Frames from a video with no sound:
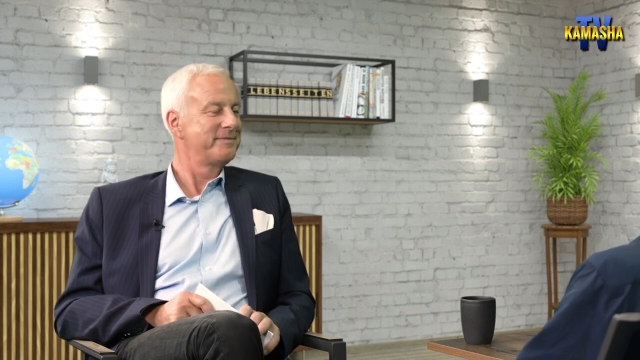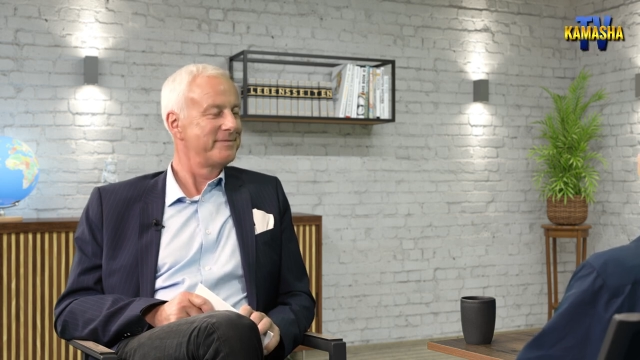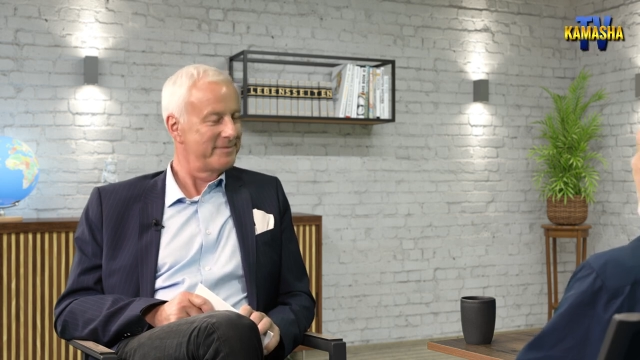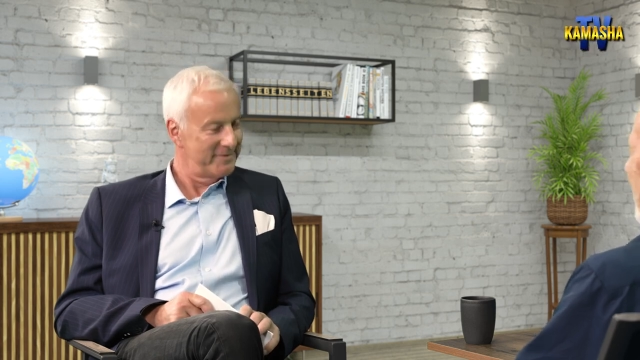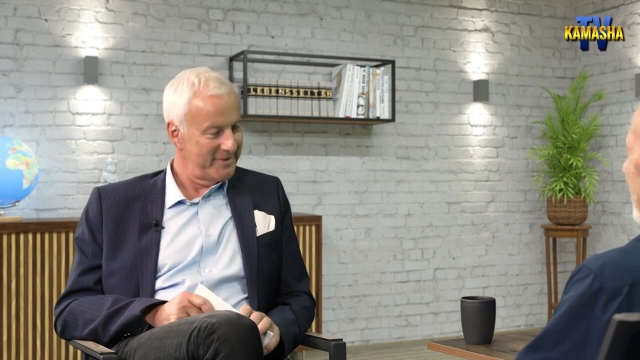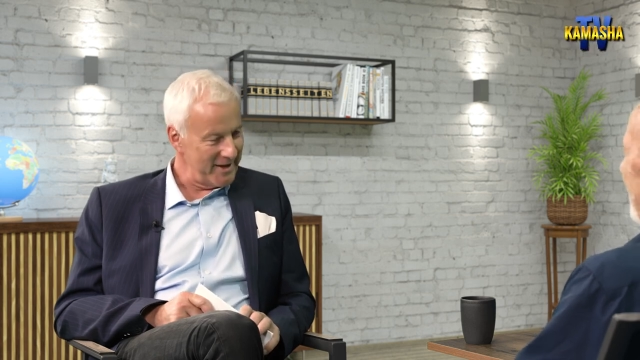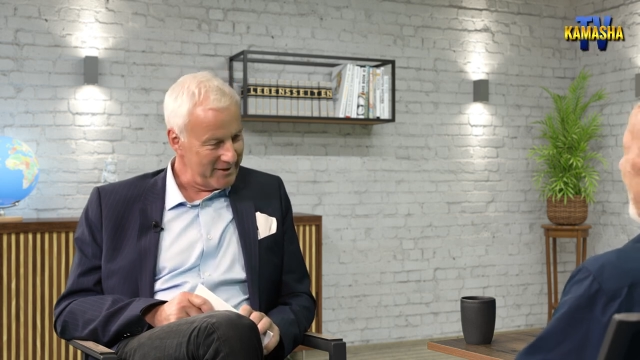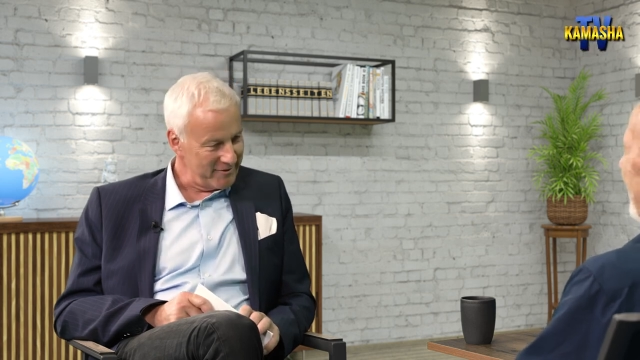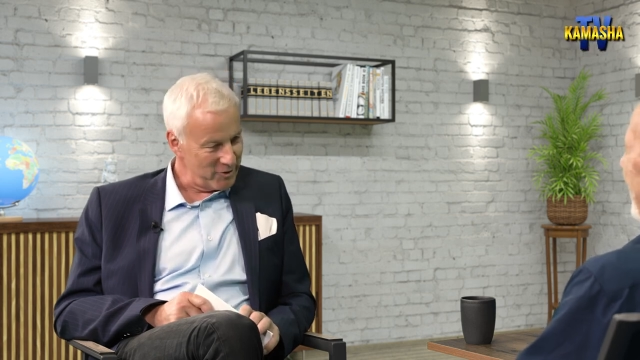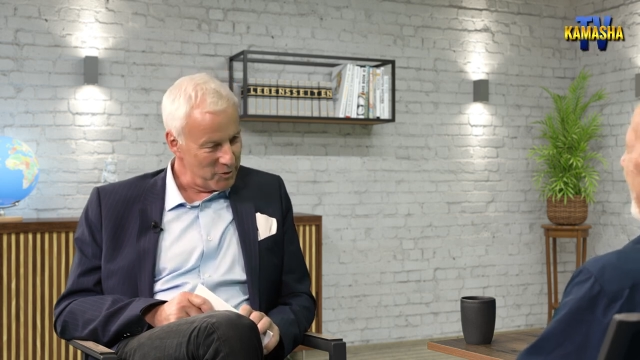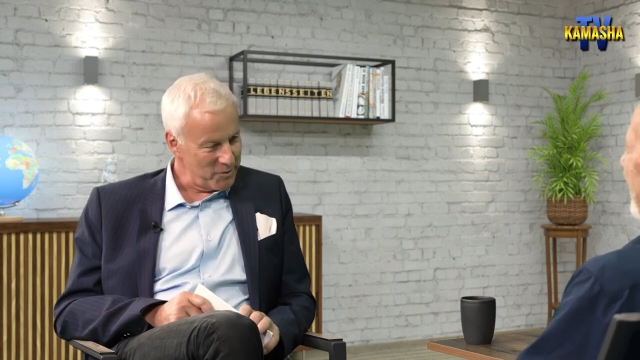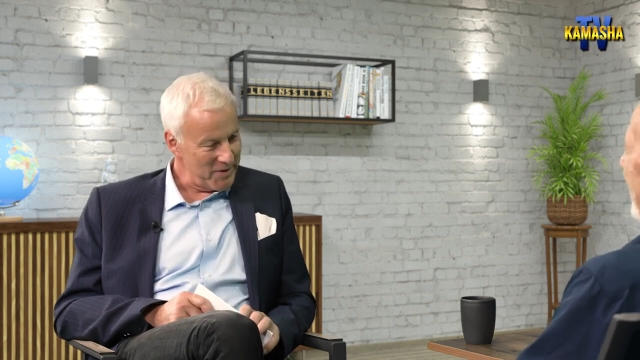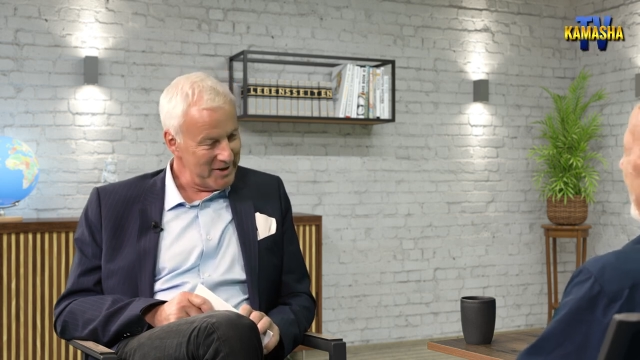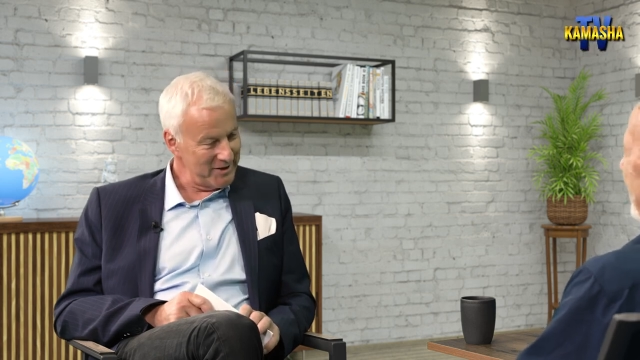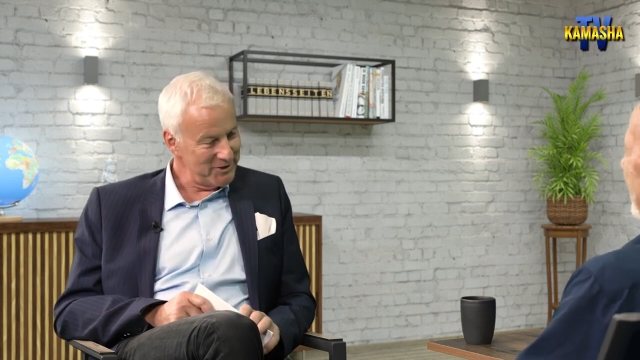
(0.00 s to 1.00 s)
Thank you
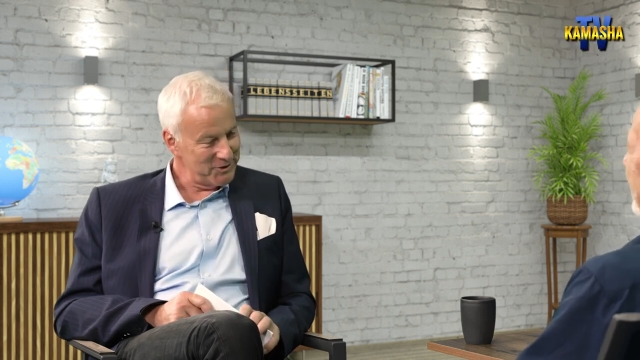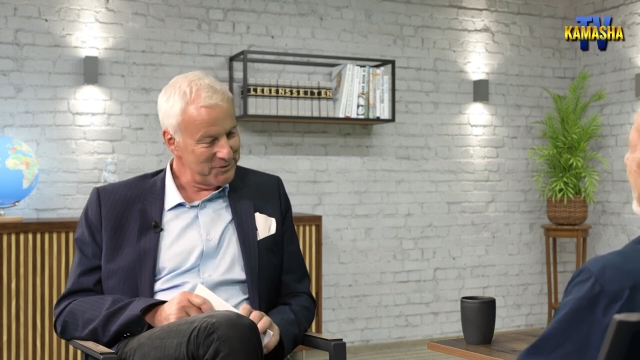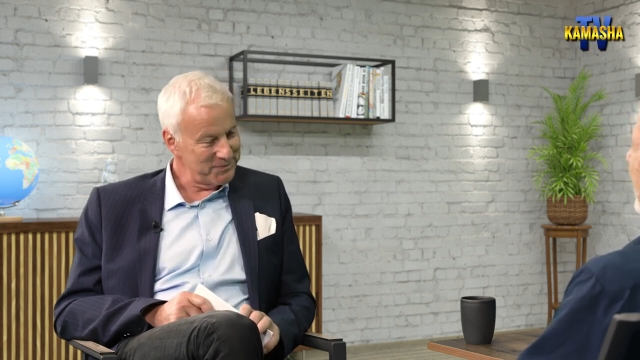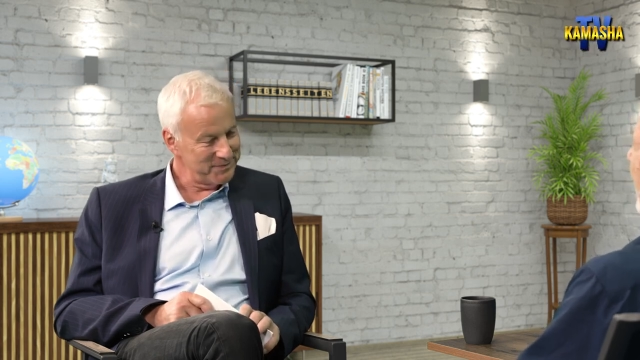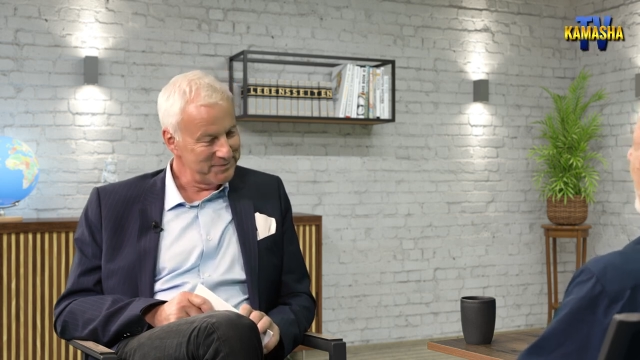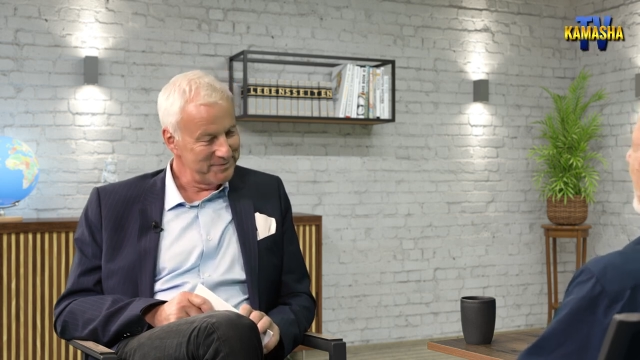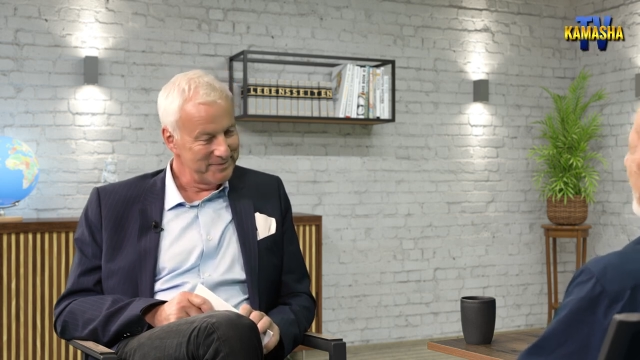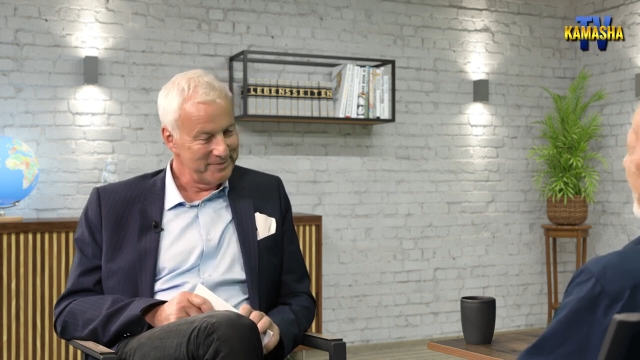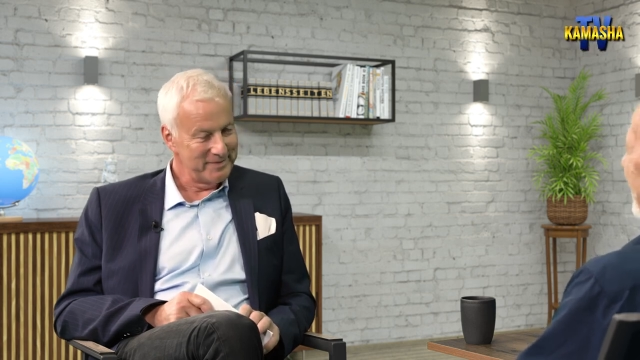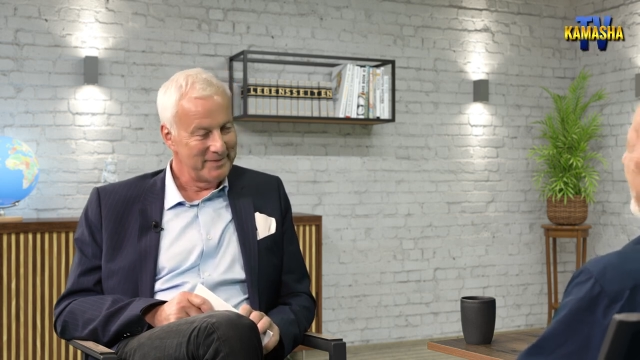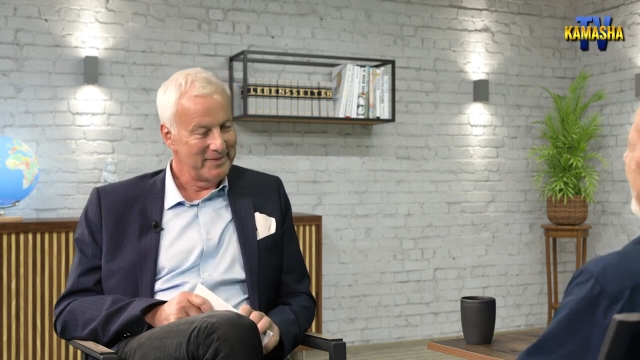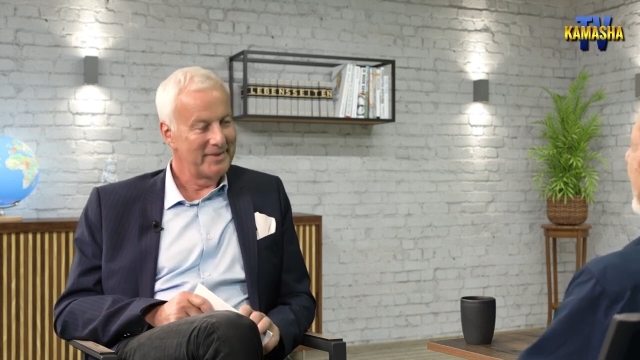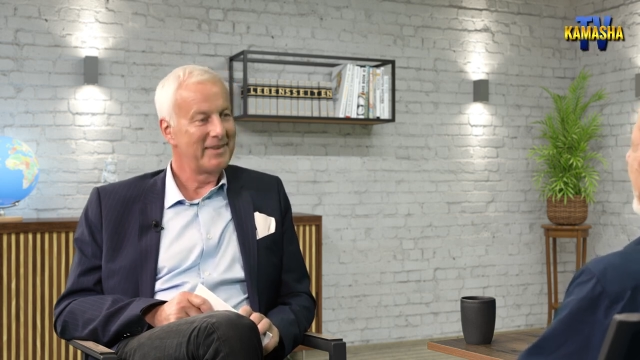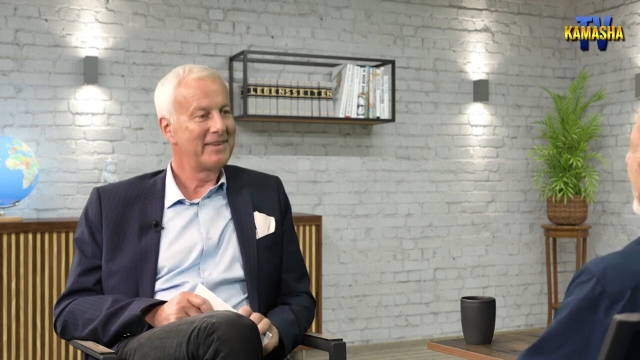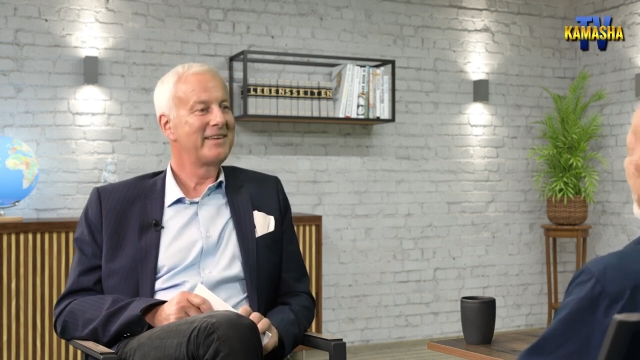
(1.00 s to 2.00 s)
very much. I
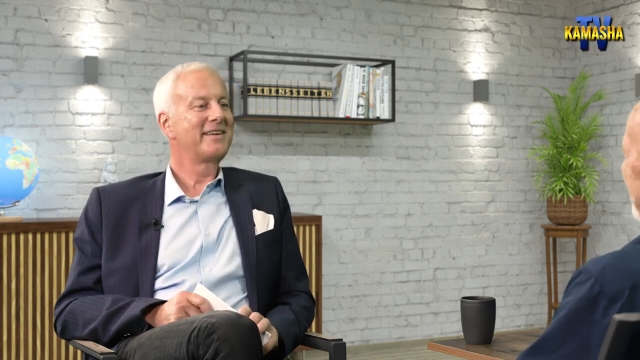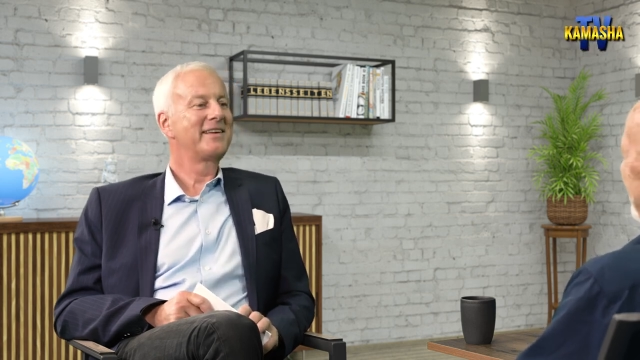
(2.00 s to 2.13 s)
enjoyed it.